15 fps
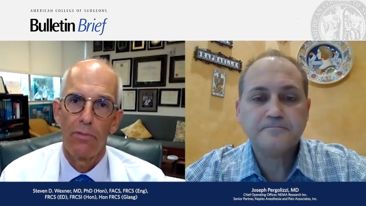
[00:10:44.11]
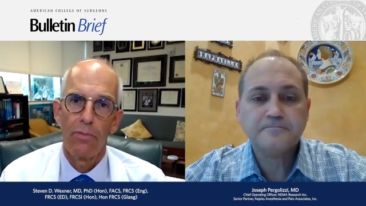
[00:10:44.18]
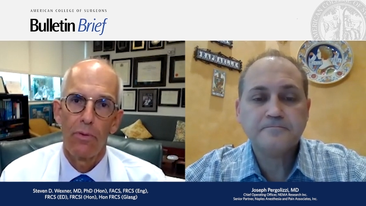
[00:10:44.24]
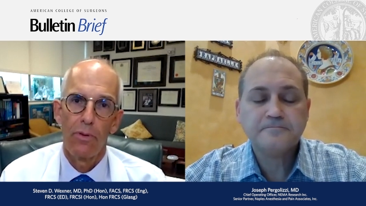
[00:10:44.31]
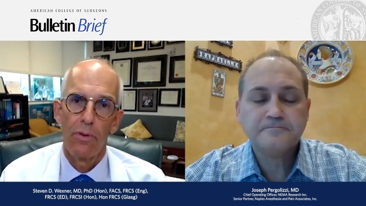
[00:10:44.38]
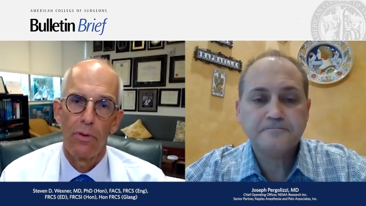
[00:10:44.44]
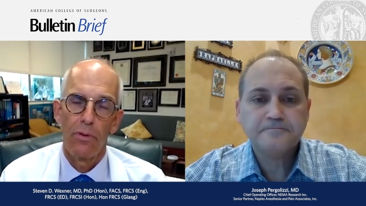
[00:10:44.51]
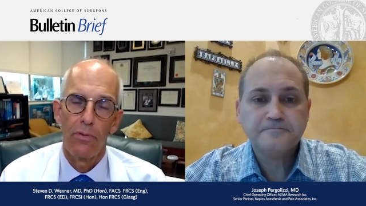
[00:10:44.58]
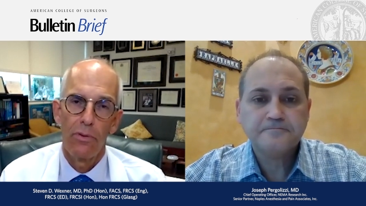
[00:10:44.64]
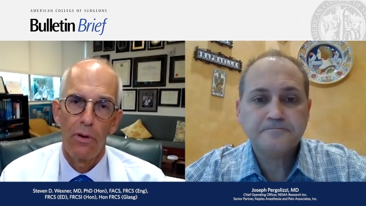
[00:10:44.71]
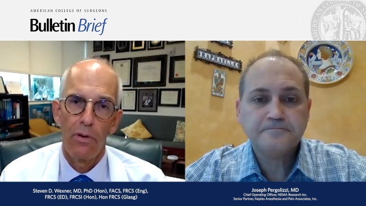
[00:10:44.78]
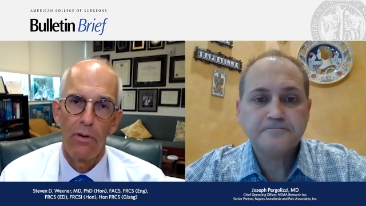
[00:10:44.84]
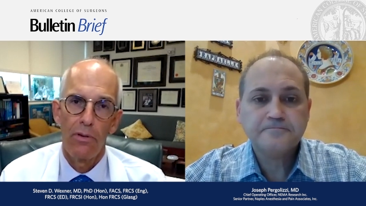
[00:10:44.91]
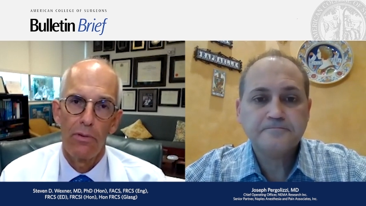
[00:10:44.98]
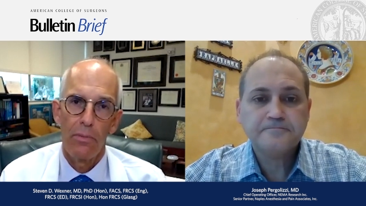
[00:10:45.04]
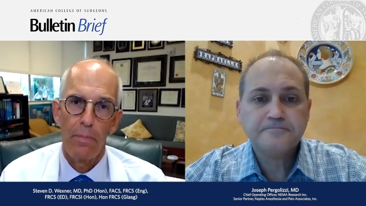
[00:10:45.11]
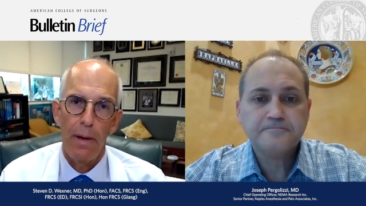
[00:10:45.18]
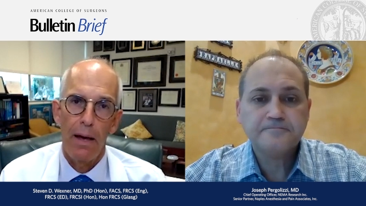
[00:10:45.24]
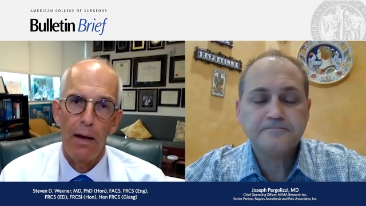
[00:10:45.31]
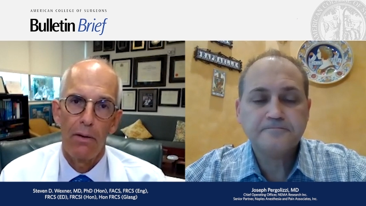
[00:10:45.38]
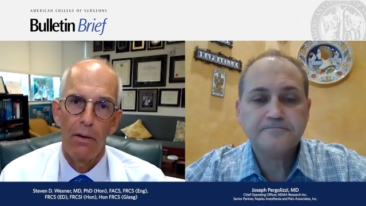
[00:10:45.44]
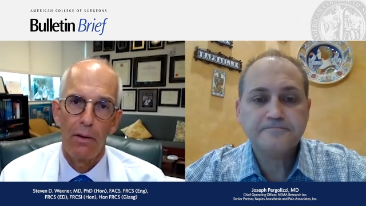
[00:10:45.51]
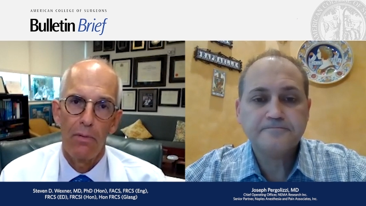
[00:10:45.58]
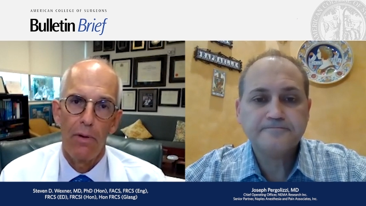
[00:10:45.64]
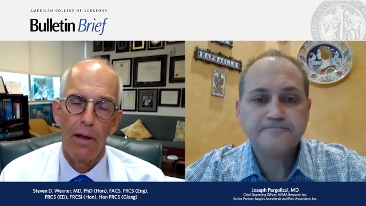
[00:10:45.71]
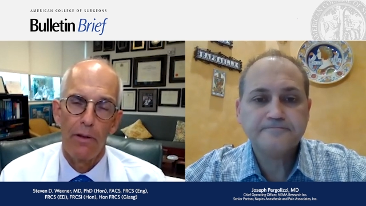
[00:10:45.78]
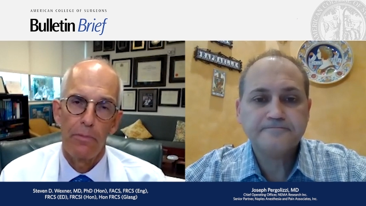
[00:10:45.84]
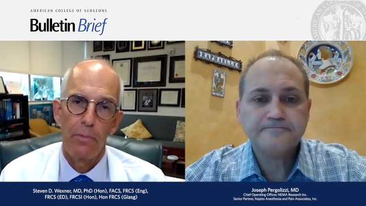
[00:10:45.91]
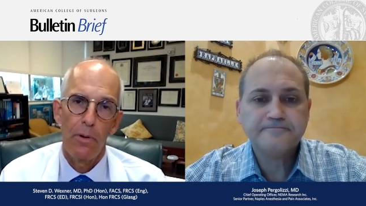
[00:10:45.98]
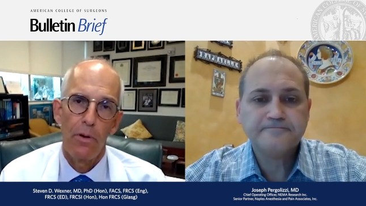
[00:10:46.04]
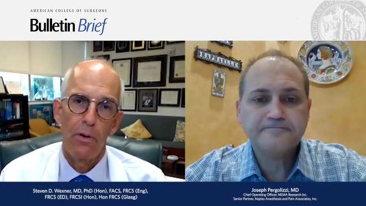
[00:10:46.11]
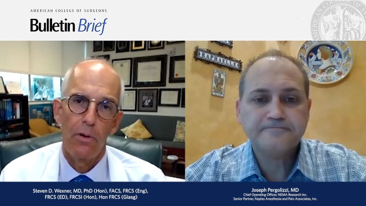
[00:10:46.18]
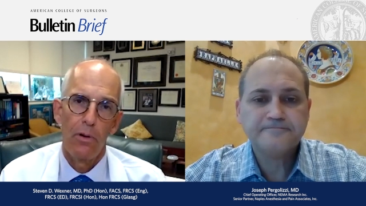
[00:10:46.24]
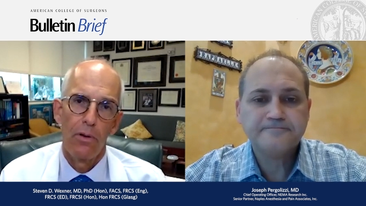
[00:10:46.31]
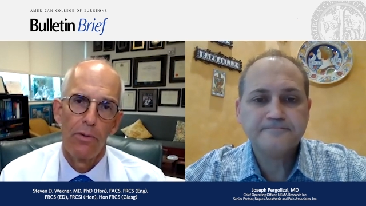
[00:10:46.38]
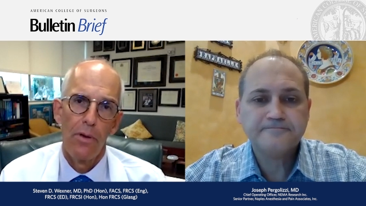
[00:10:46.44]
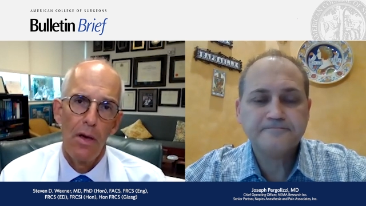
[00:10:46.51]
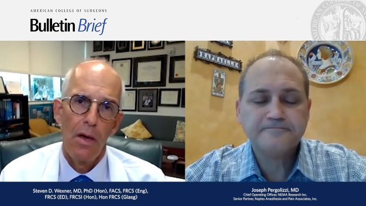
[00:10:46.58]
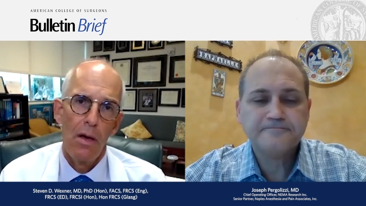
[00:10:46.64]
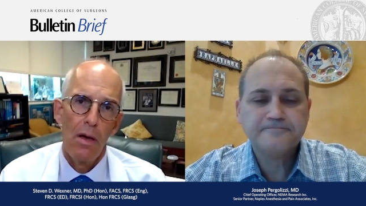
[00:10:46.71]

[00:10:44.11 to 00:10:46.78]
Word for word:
Speaker 1: for this series about ERAS protocols.